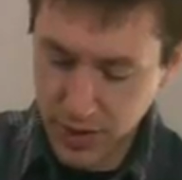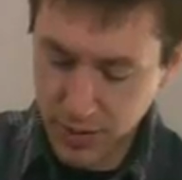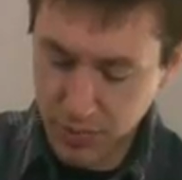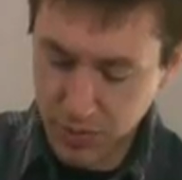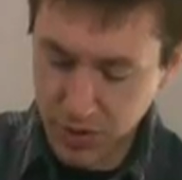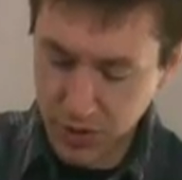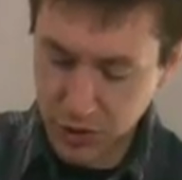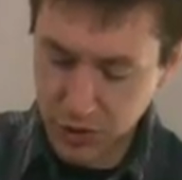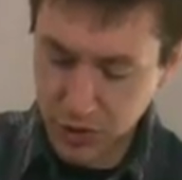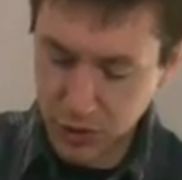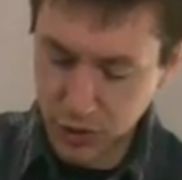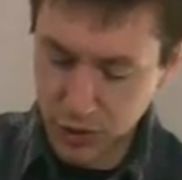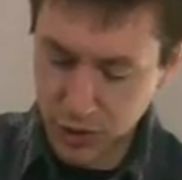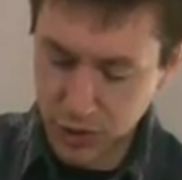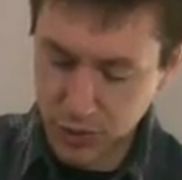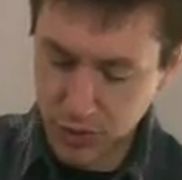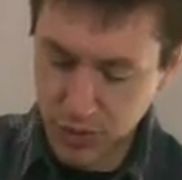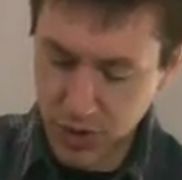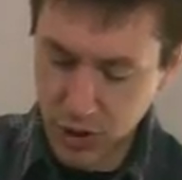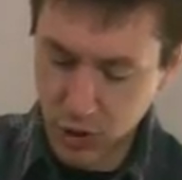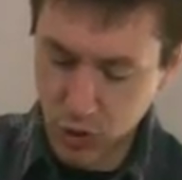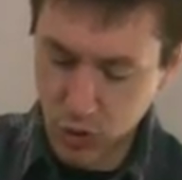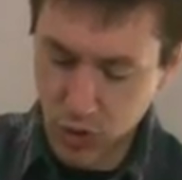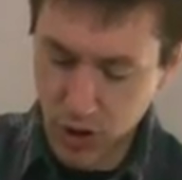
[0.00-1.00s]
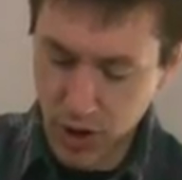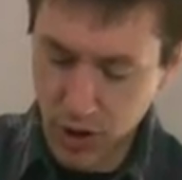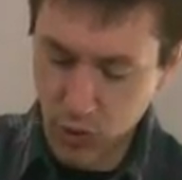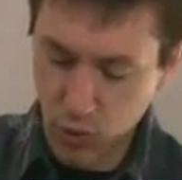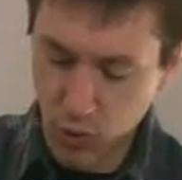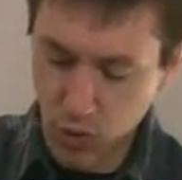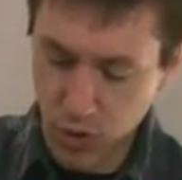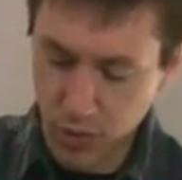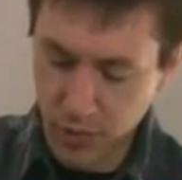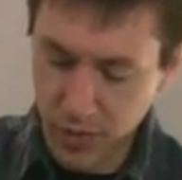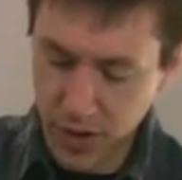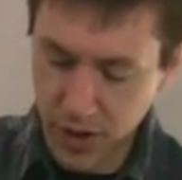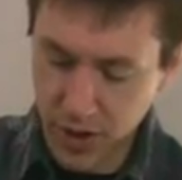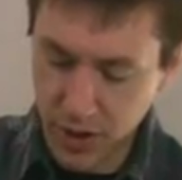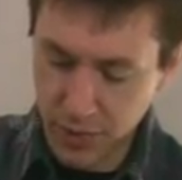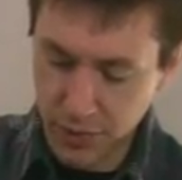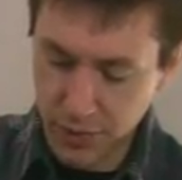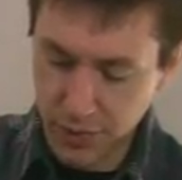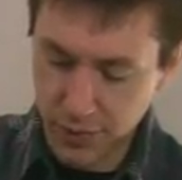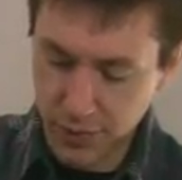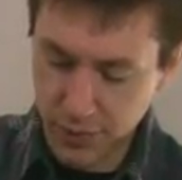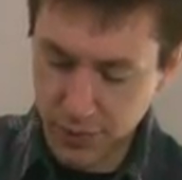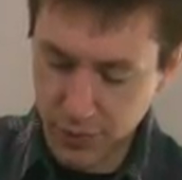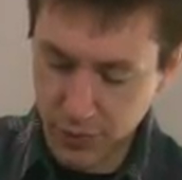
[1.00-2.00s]
But it still should be quite warm
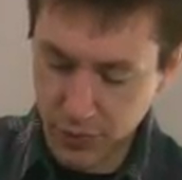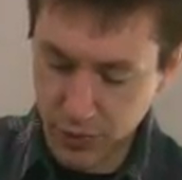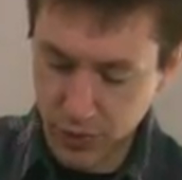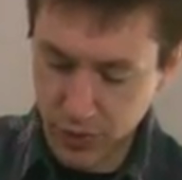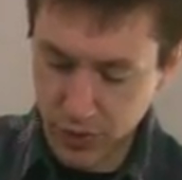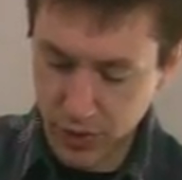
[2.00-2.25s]
enough for